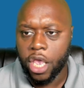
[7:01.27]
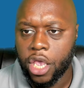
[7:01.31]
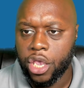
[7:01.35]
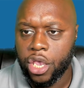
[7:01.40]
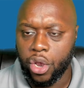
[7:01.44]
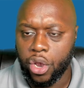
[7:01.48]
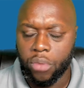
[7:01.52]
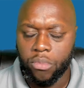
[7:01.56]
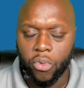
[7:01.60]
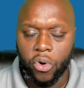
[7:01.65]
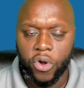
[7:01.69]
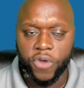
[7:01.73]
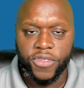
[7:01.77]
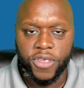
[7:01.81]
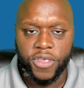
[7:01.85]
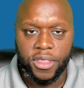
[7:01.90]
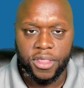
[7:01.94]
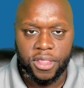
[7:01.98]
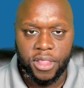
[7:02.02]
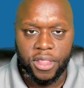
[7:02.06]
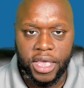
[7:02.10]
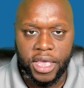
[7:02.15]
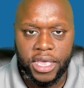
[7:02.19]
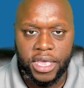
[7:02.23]
you're more
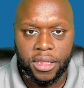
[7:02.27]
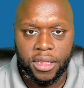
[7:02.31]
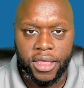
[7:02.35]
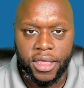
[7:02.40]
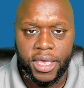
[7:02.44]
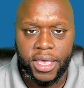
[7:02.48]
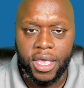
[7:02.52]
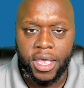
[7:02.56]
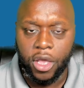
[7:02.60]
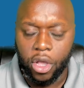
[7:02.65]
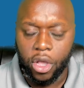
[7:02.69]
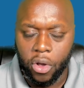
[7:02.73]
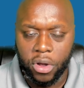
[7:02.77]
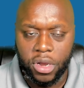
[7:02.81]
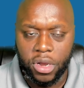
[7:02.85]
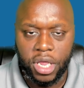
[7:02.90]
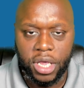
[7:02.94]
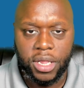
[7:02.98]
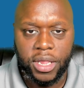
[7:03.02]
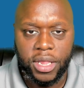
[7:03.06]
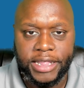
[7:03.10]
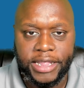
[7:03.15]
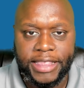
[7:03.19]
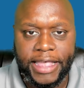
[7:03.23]
than likely going to
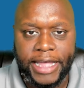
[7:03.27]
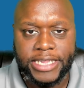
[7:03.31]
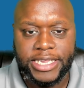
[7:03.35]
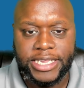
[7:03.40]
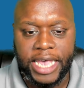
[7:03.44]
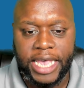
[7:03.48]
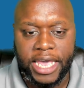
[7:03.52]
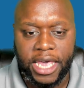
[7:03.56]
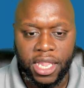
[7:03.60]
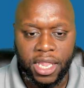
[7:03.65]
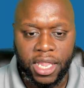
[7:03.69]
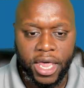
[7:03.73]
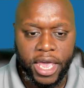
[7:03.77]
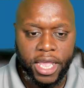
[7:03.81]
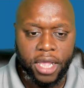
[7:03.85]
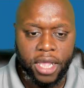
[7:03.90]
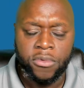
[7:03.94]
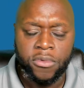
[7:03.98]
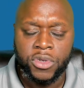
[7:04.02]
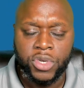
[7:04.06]
click that second link.